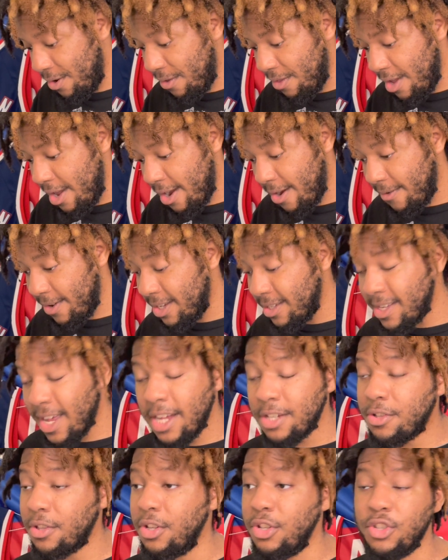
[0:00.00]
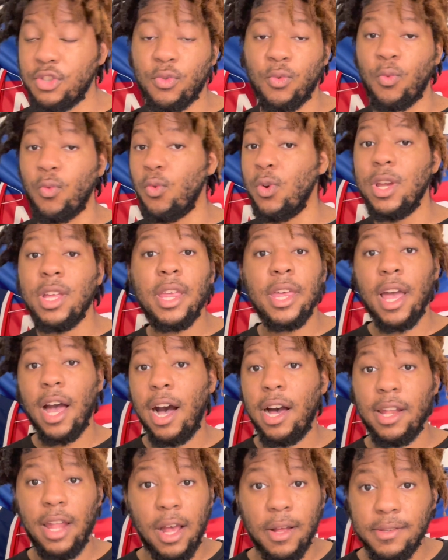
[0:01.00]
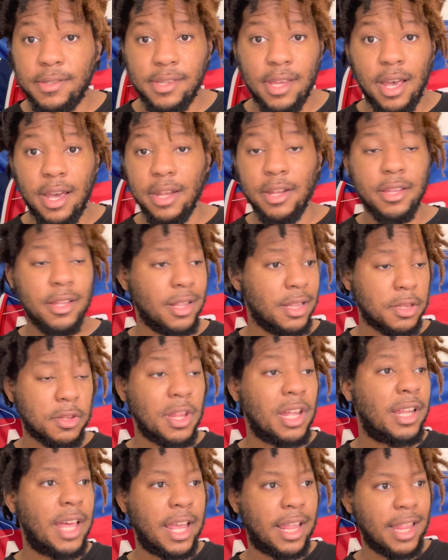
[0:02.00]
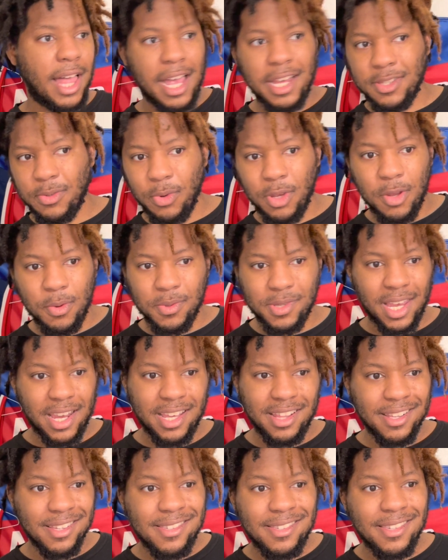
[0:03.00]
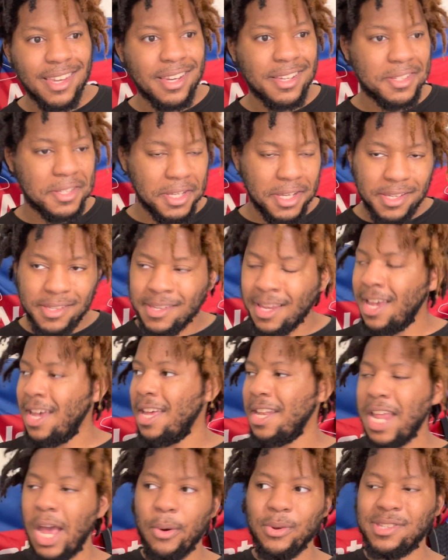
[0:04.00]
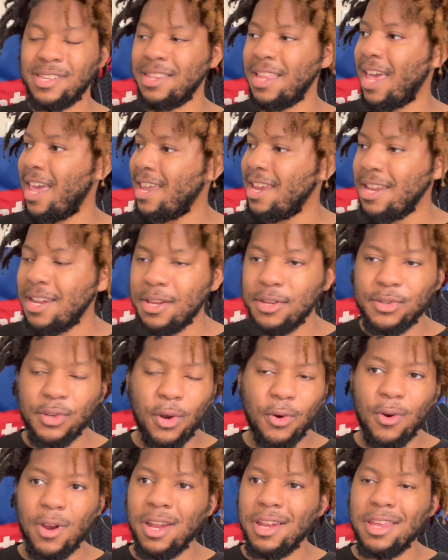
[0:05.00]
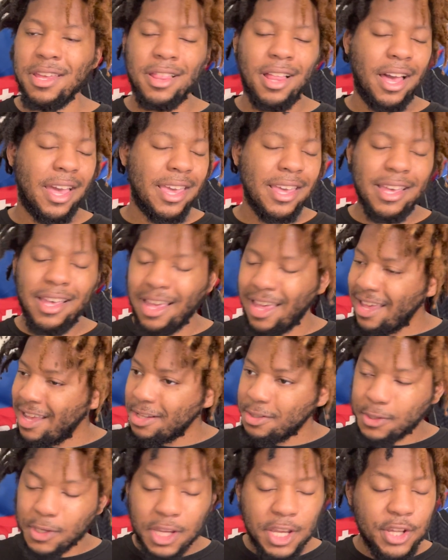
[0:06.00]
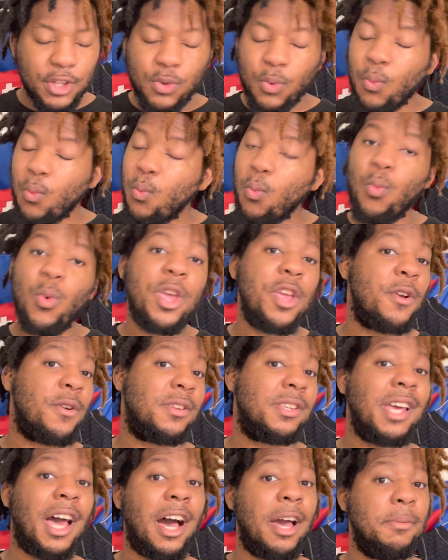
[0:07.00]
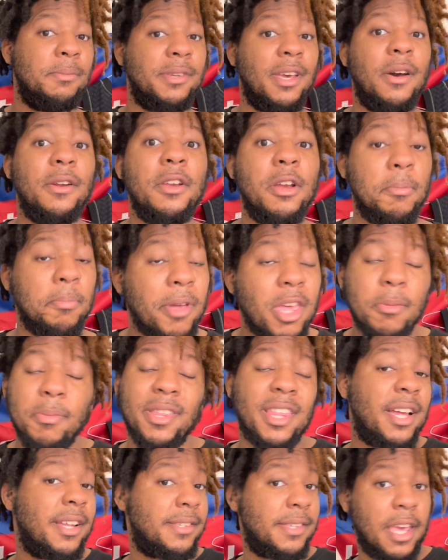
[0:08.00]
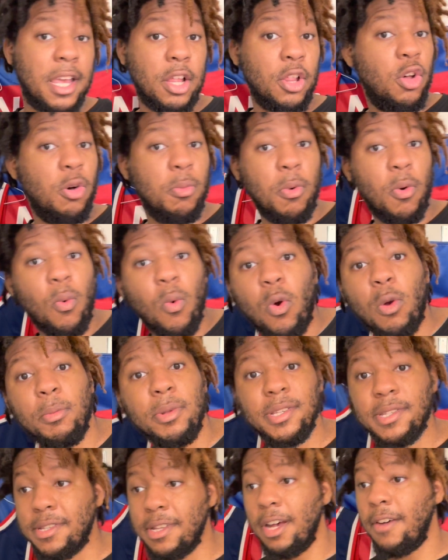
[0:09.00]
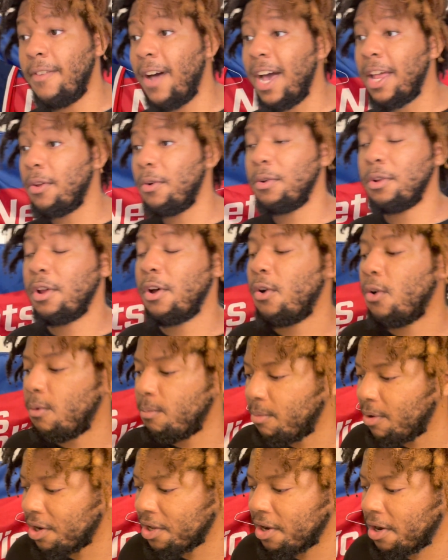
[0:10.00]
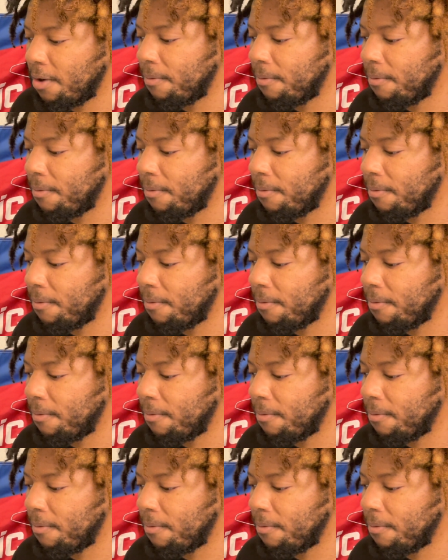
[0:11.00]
there. It's actually just really hot outside. Like last week, it was like in the 60s. Now it's in the 80s already. Like it's weird times out here. Maybe that's like global warming stuff. I don't know. But